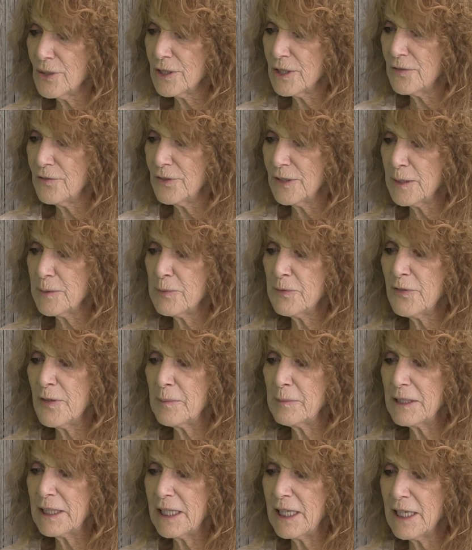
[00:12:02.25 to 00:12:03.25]
at the Phillips
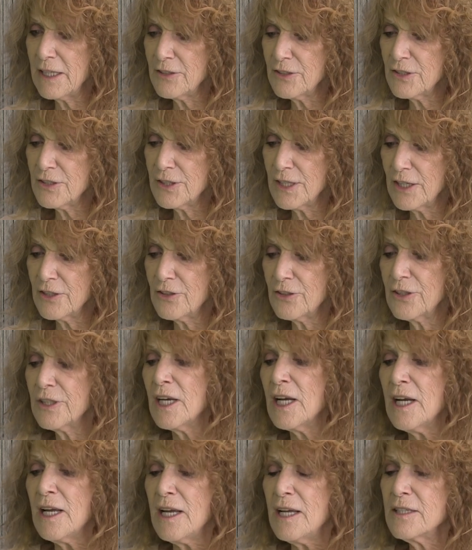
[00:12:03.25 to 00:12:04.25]
Family Cancer Center,
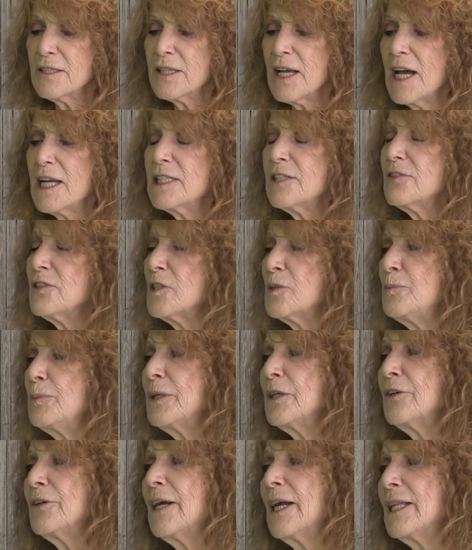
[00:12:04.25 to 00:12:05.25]
is kind of
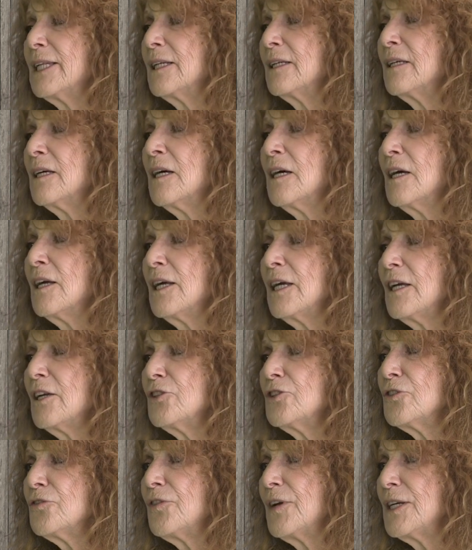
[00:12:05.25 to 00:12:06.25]
spearheading,
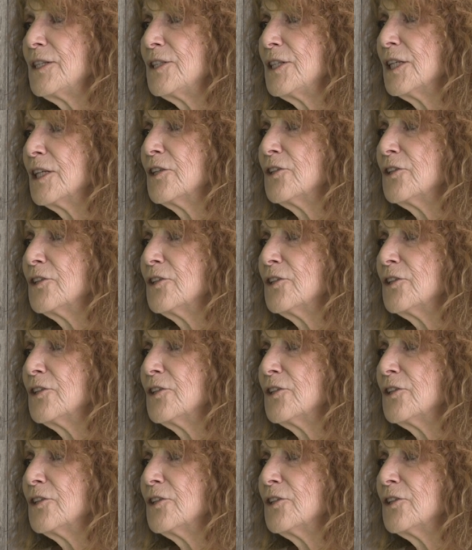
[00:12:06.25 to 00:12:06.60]
interfacing